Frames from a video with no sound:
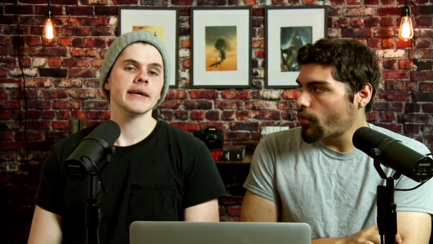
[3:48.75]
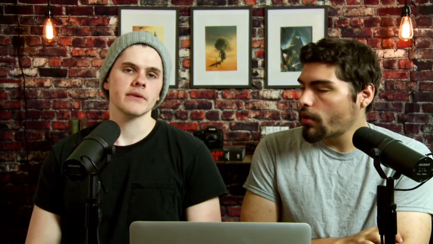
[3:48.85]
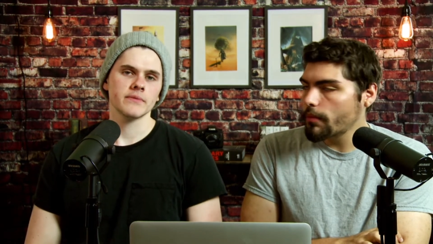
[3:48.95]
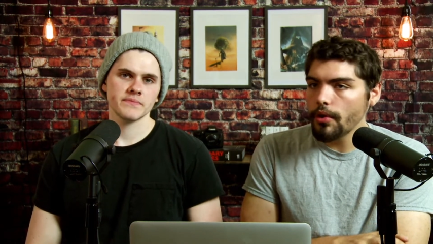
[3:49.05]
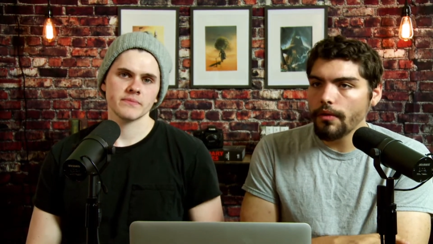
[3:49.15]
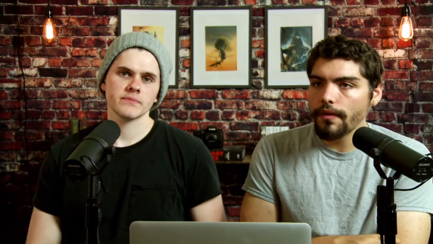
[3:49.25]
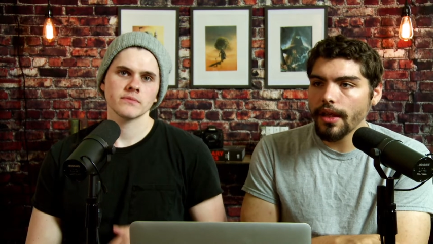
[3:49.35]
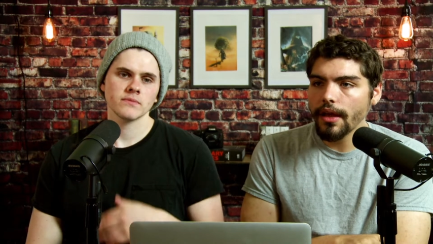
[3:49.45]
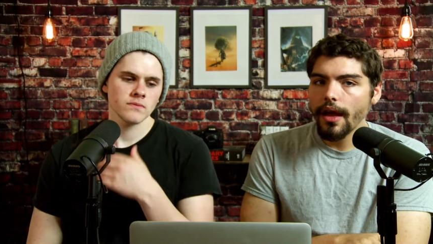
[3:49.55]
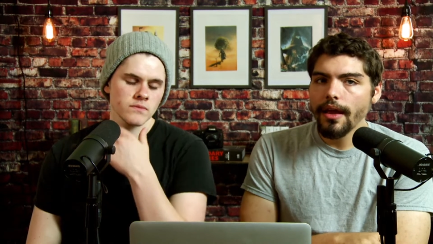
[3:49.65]
Speaker 1: Thor movie,
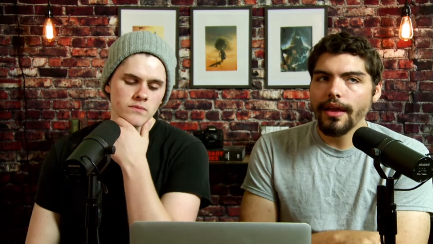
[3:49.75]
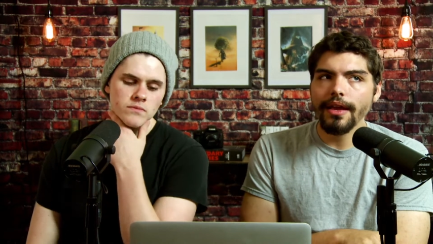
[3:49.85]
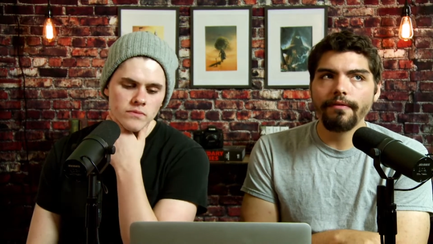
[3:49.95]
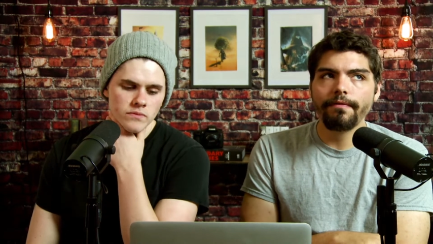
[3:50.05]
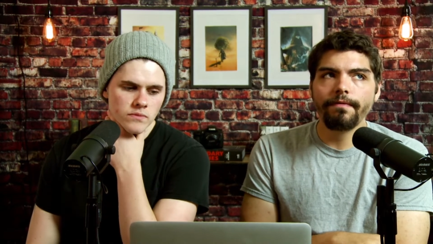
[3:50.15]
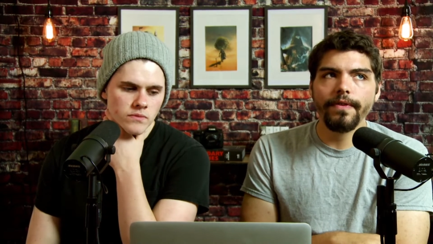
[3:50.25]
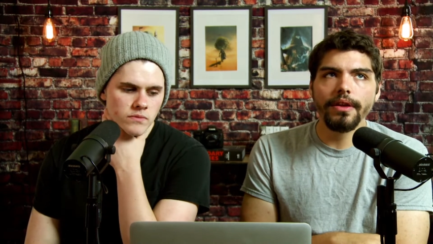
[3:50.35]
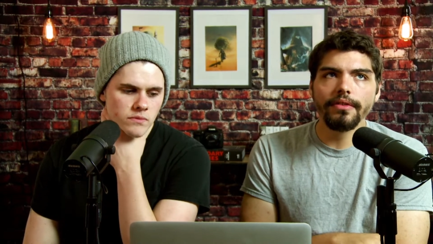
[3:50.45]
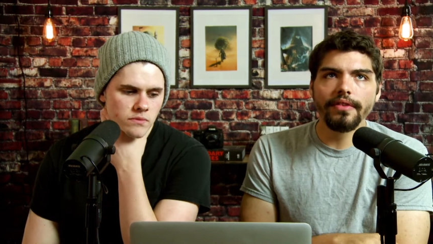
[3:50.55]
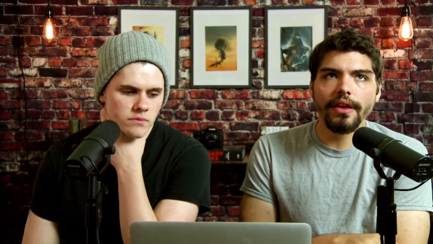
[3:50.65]
it
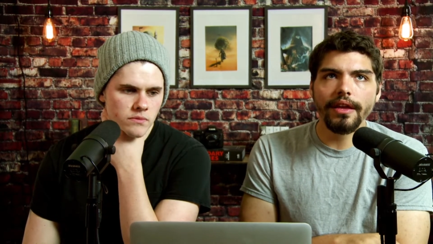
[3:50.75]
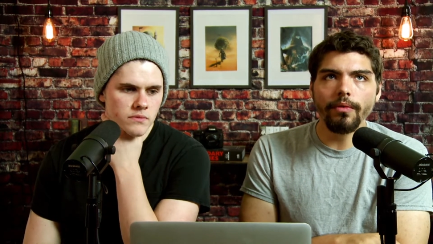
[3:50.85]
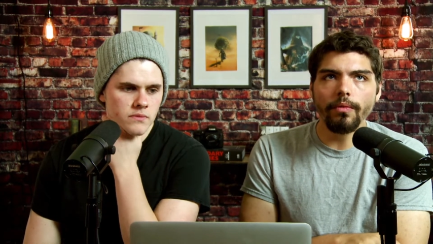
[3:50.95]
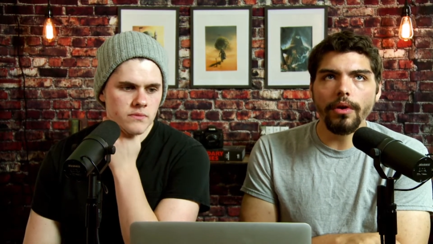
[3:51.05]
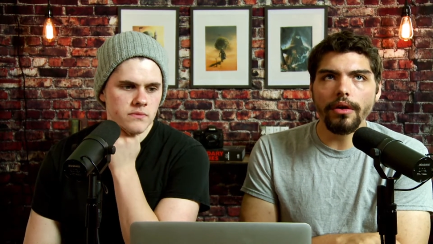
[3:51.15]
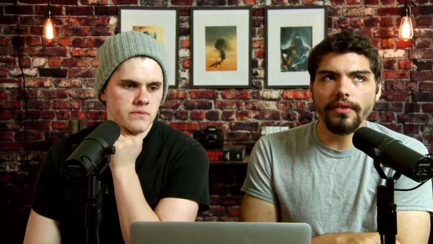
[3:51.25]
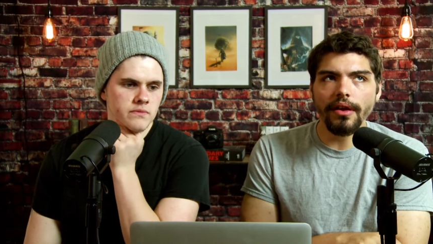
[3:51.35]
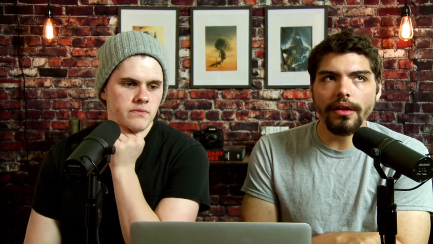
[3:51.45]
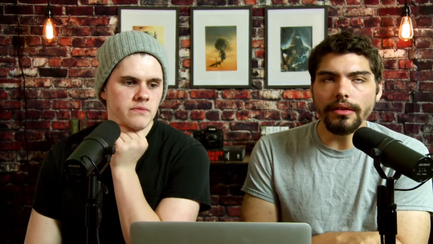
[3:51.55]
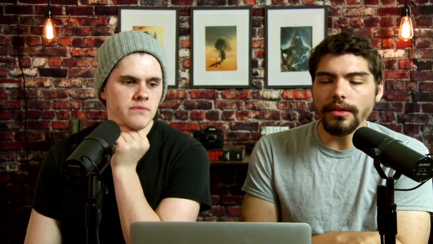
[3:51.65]
feels like it works
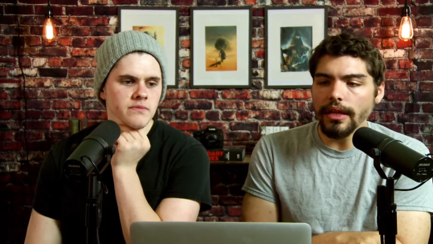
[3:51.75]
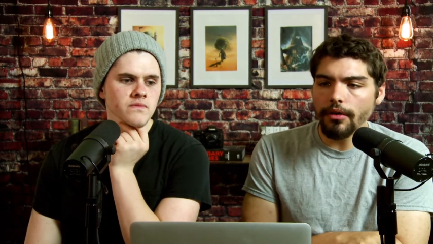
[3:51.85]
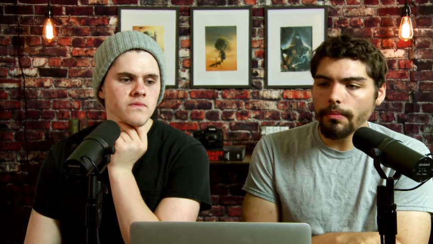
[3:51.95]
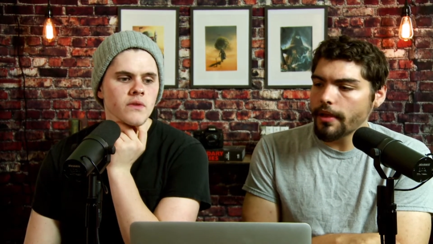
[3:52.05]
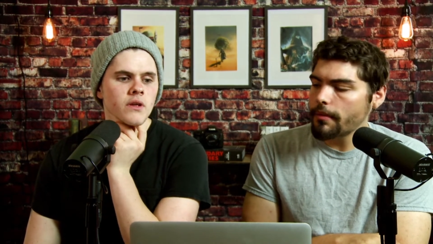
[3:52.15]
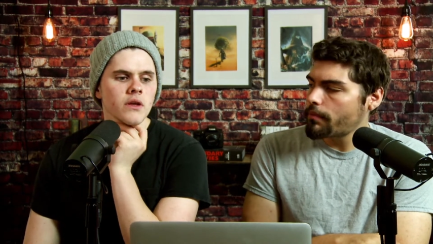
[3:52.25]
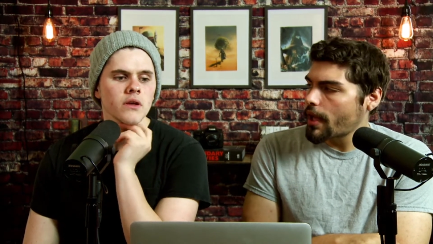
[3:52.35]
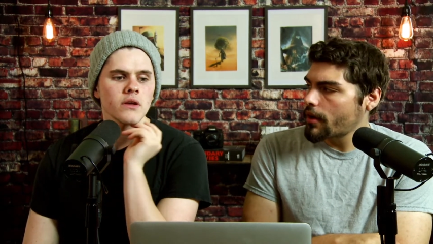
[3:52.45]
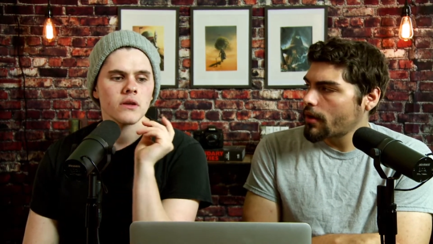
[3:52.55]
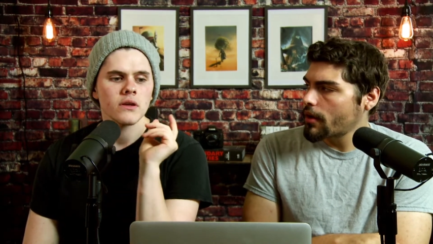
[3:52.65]
a little bit better.